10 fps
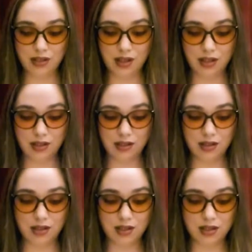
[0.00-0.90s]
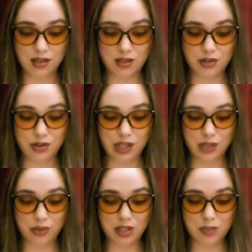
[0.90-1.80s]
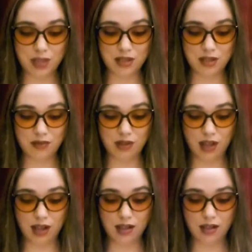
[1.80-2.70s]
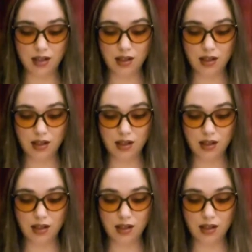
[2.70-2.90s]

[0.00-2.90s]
dotting the dusky street with specks of light,